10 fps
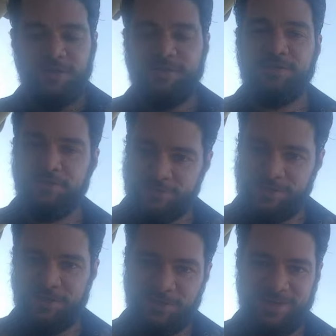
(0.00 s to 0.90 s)
this is
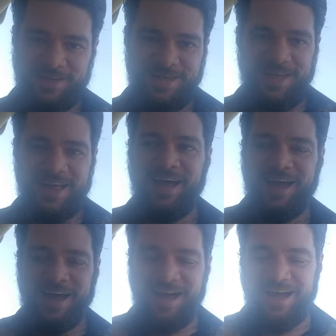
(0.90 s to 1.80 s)
absurd.
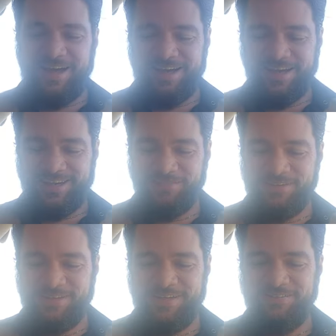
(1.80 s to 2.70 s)
And I
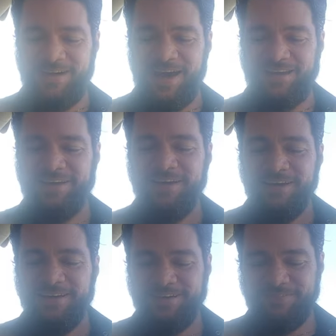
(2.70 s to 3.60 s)
completely went out of...
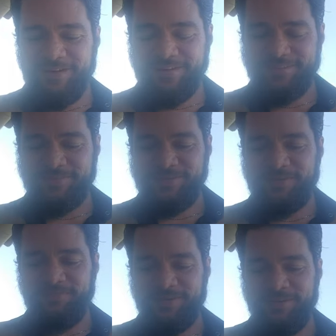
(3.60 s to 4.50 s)
But this was
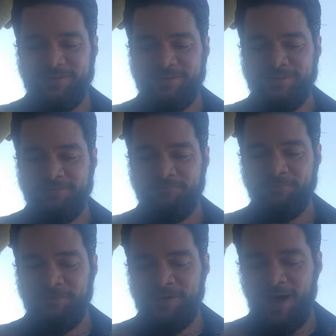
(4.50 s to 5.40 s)
completely
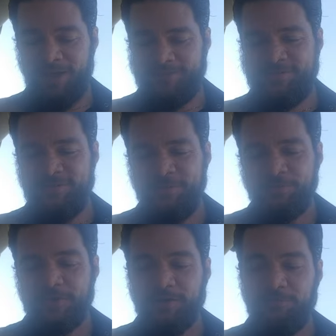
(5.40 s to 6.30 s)
nuts.
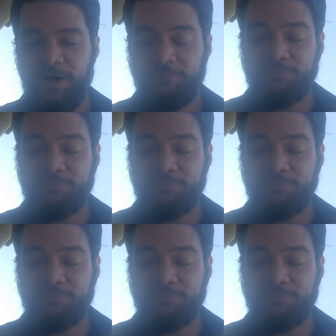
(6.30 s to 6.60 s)
But